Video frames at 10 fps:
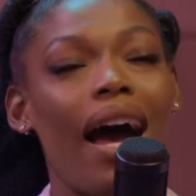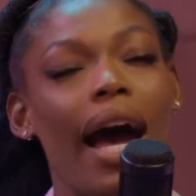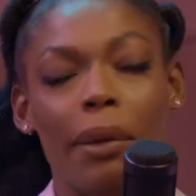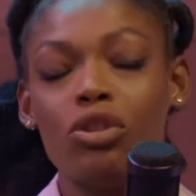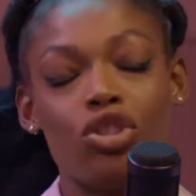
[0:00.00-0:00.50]

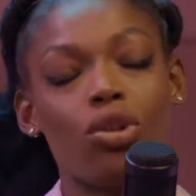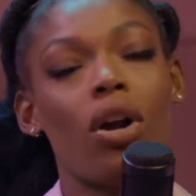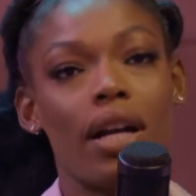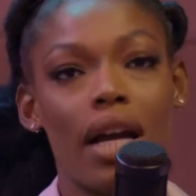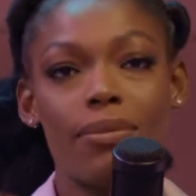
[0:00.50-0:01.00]
I'm
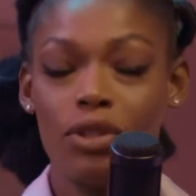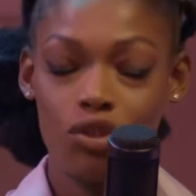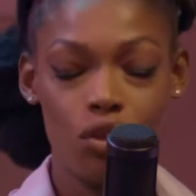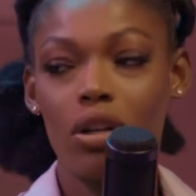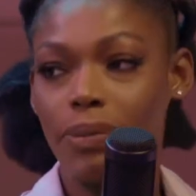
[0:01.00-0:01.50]
strong. I'm a
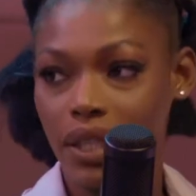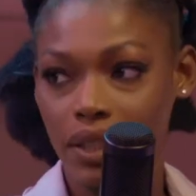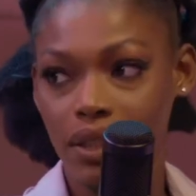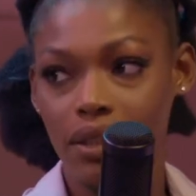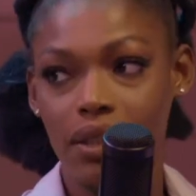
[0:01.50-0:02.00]
strong
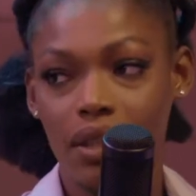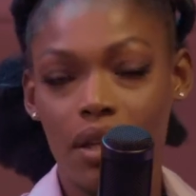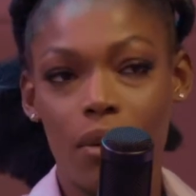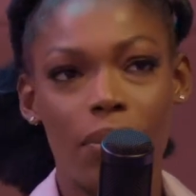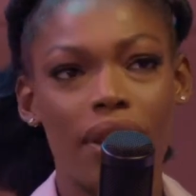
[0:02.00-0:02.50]
person.
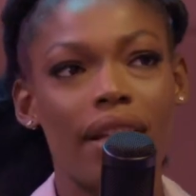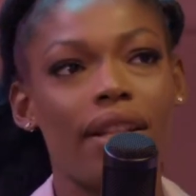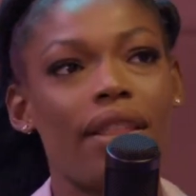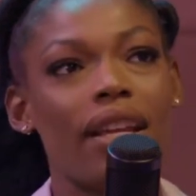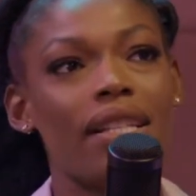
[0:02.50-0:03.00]
But then the
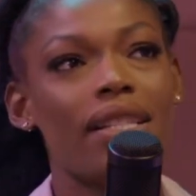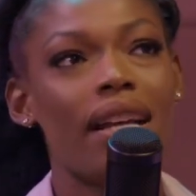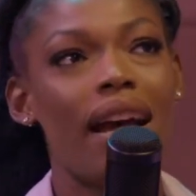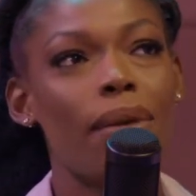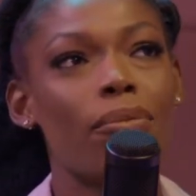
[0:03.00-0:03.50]
thing is,
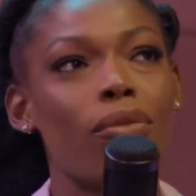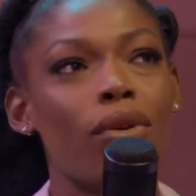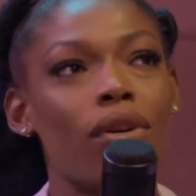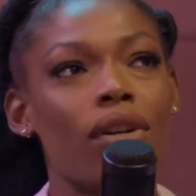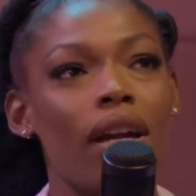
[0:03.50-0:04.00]
I
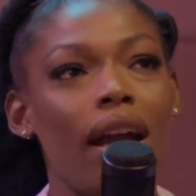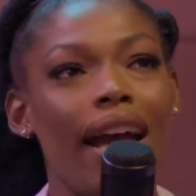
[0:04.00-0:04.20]
wouldn't